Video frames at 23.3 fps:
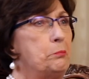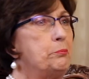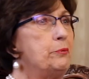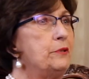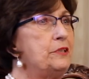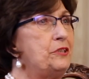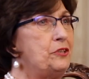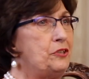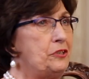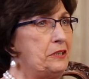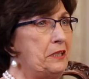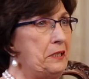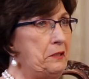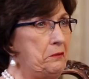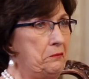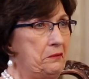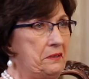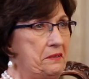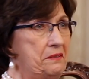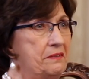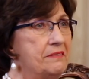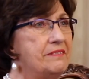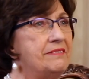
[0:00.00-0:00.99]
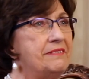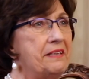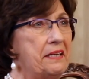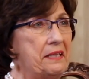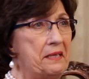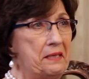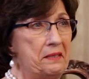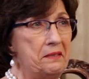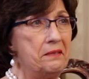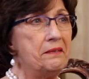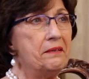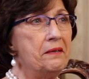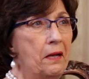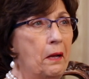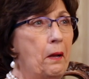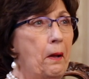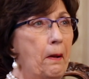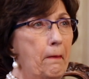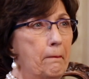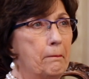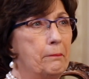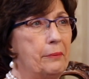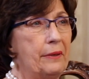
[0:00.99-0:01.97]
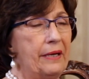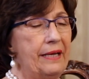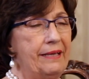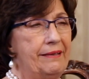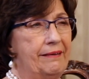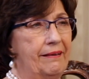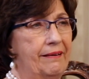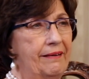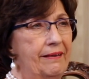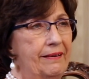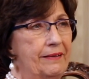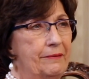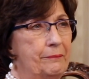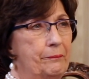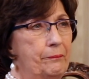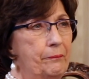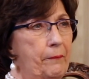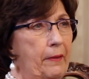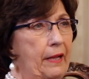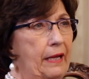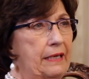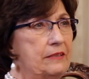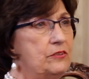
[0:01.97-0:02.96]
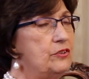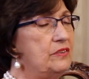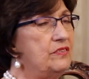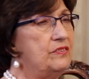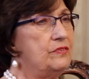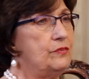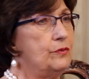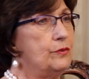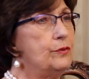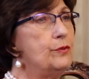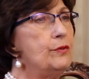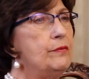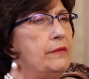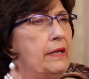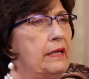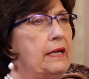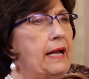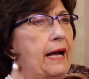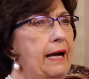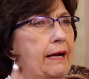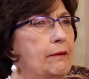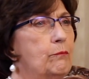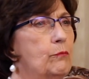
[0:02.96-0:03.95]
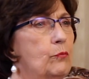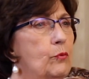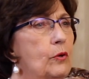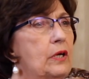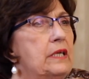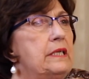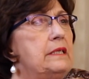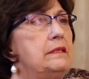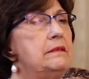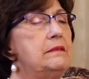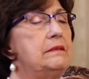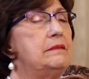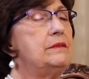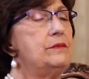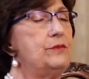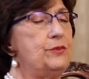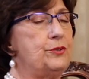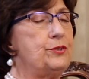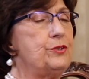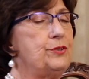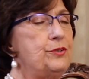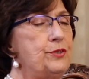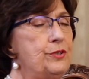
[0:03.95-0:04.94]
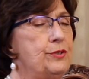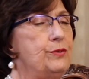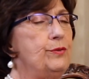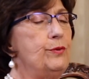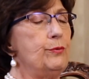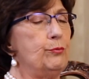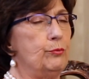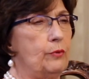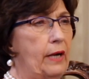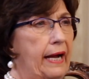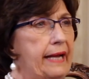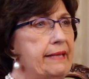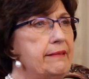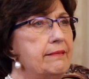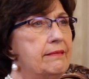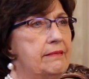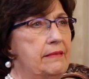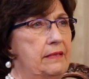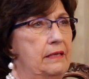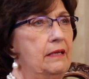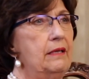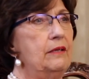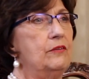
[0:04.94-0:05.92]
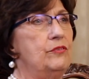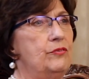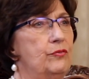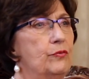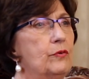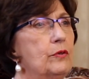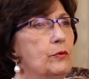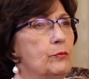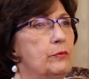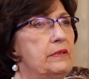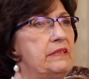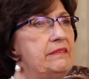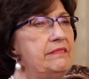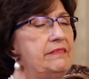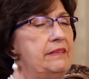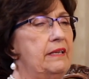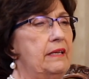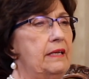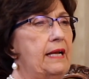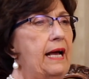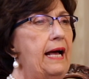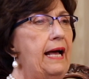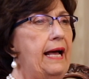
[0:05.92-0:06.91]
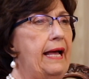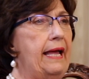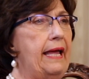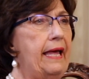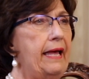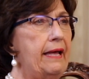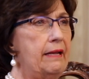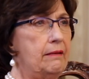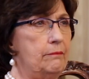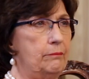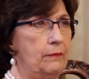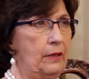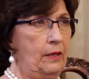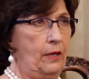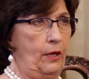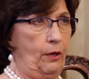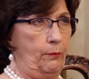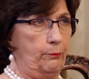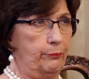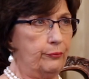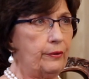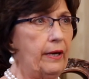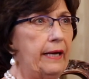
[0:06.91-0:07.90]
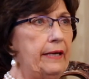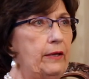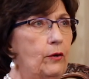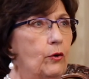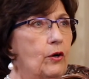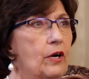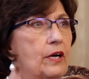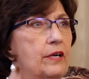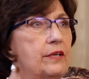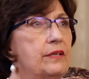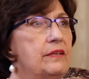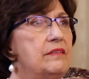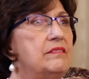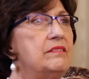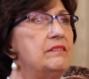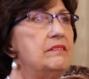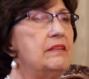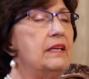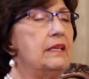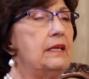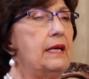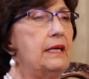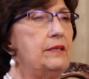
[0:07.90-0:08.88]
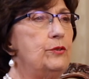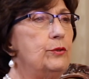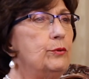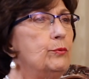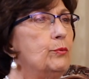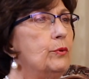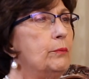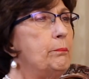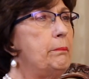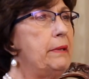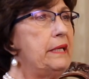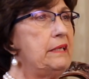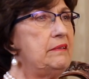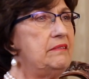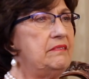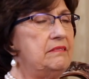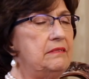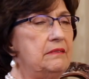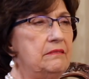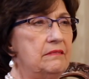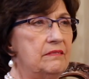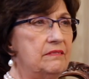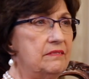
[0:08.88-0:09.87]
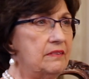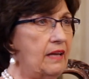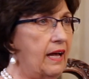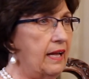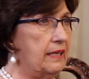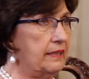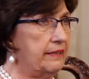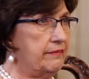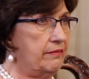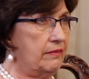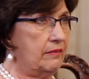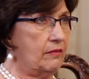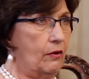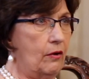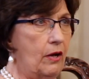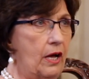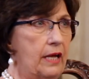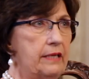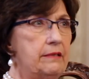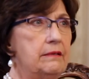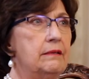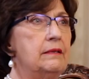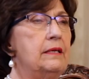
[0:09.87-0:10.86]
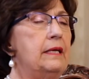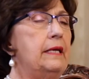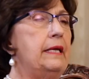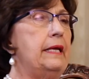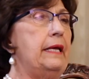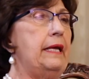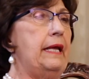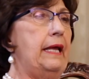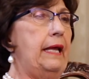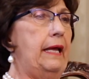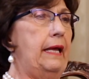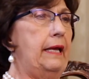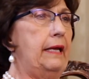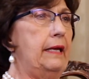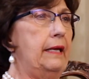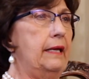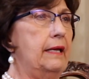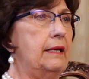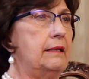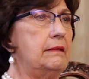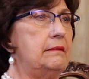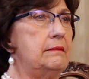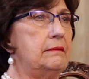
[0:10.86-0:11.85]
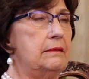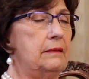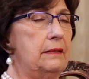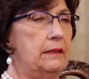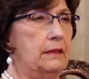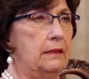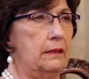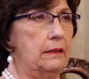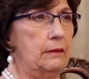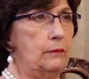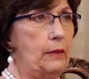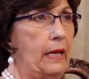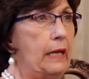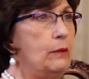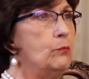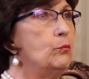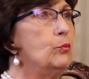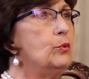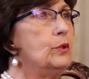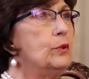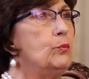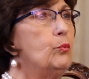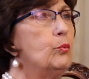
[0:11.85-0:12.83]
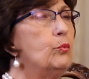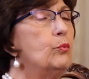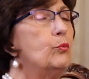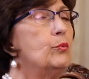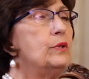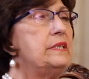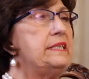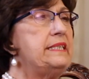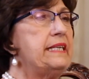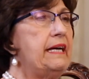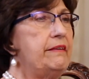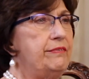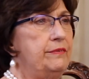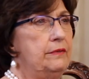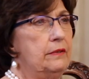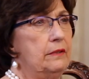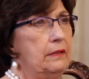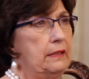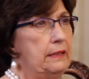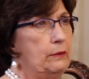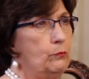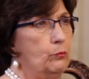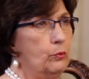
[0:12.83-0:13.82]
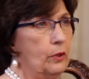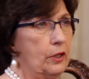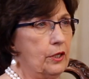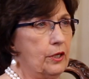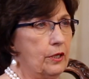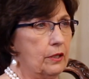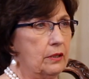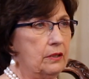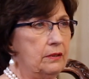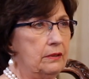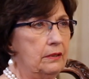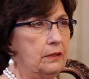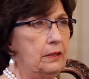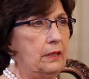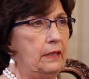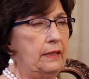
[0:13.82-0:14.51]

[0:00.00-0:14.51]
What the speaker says: appreciate or understand, but I just knew that I wanted to do the right things for Louisiana. I had priorities that I knew were based in solid thought and would definitely work.